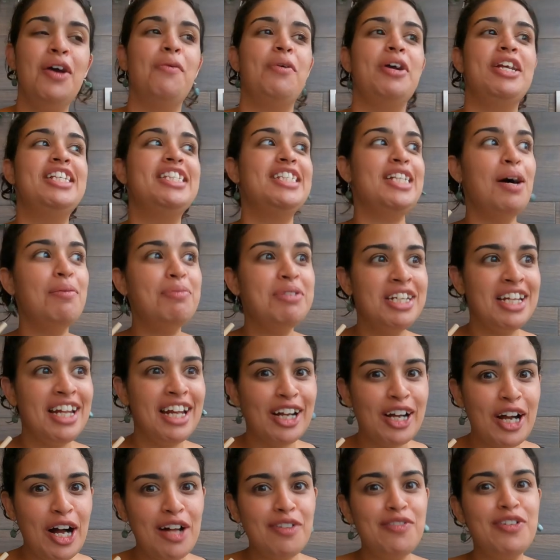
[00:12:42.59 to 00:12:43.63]
We stopped in
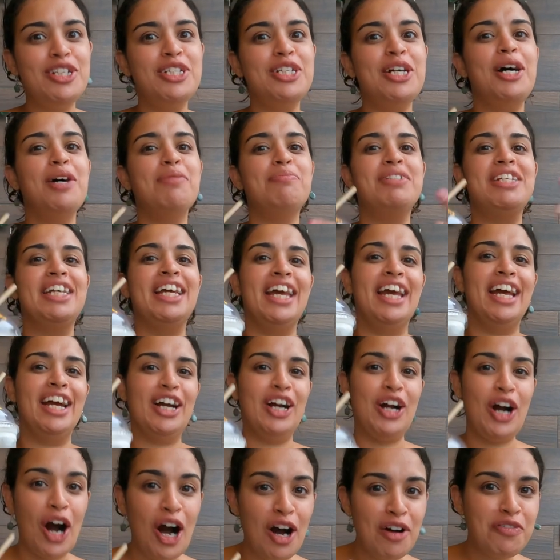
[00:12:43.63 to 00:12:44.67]
at a coffee shop to
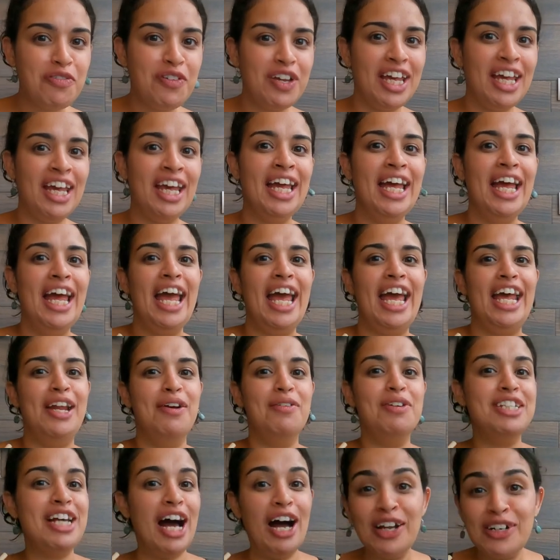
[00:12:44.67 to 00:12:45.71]
get coffee and
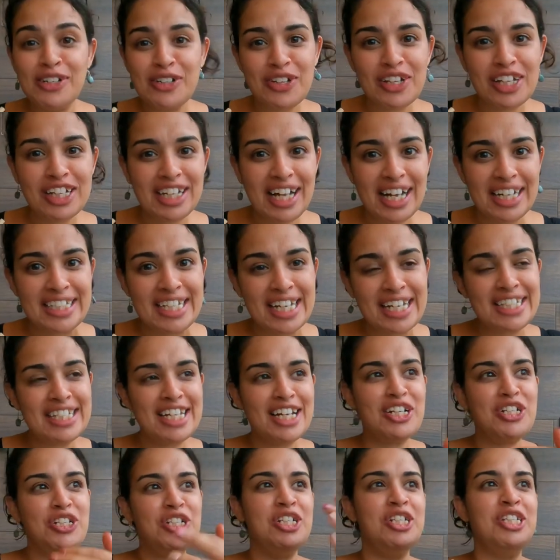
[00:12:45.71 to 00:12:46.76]
it was under the latte
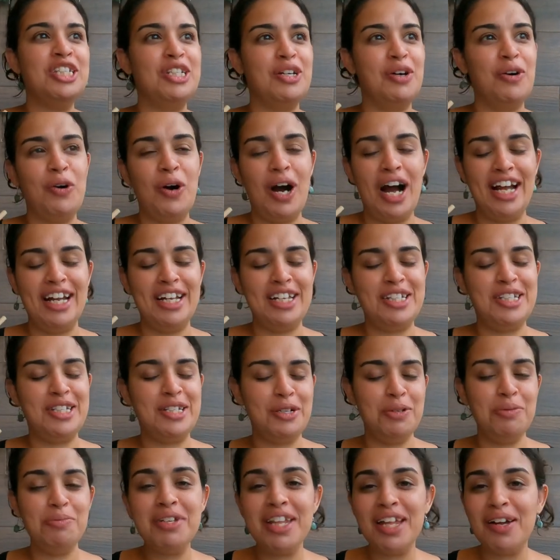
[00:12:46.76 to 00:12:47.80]
section so I
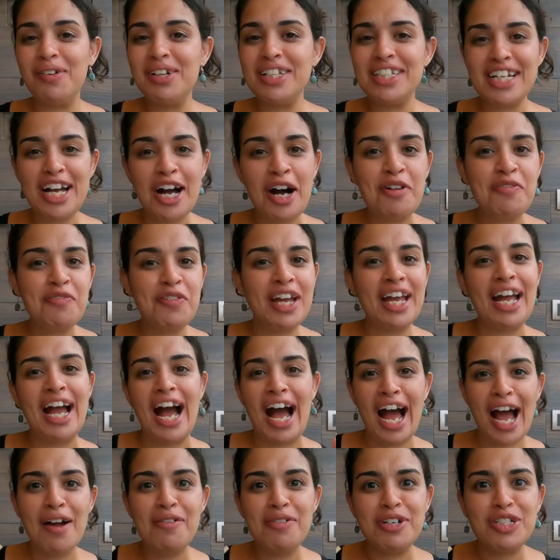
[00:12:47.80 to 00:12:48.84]
assumed there was coffee.
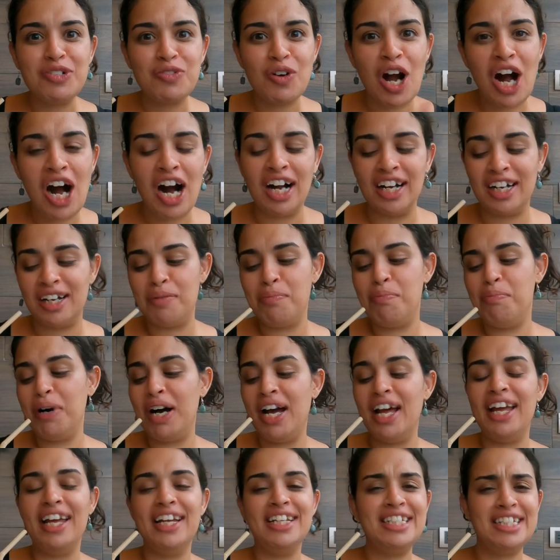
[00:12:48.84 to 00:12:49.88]
I was wrong,
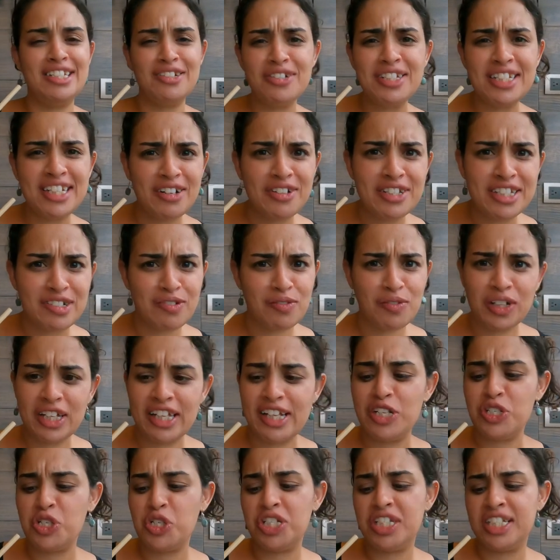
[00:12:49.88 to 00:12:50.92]
but it still sounds
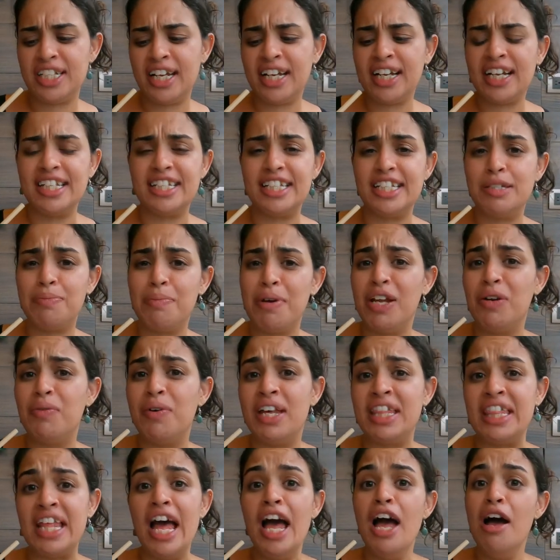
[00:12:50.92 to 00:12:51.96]
really interesting because it's made
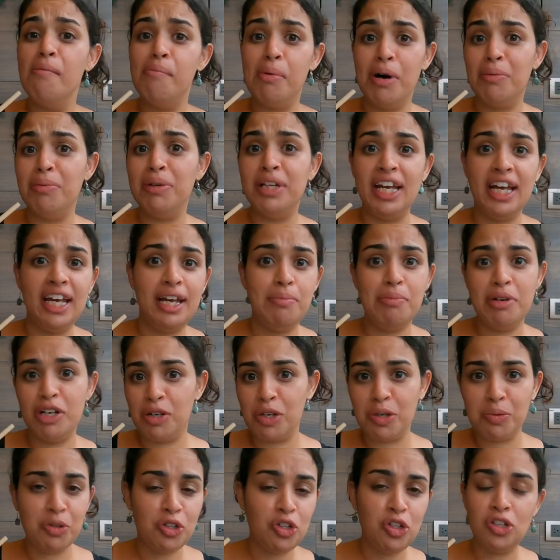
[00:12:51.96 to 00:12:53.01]
with bubbly
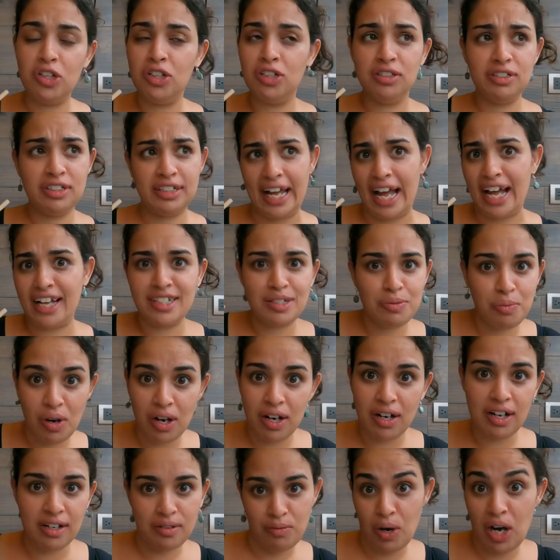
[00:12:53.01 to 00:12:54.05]
mineral gas
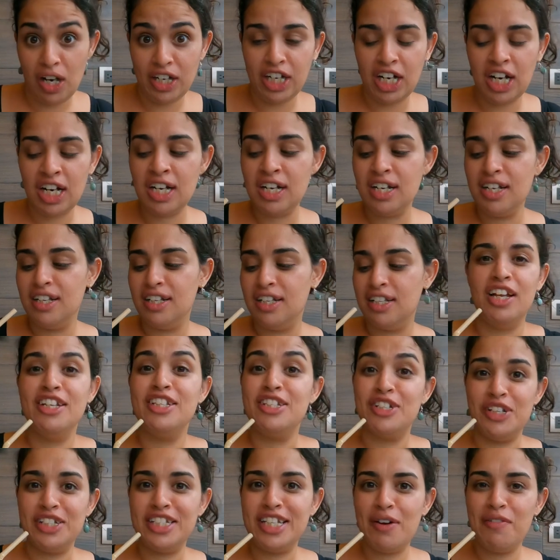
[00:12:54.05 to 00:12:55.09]
wa water.
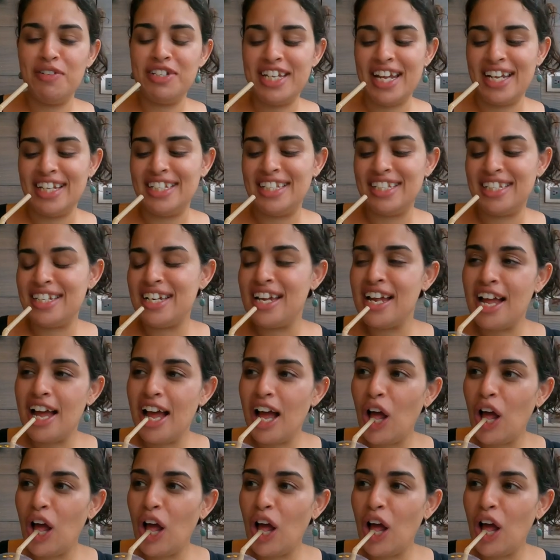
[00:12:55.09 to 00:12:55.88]
So let's have a taste.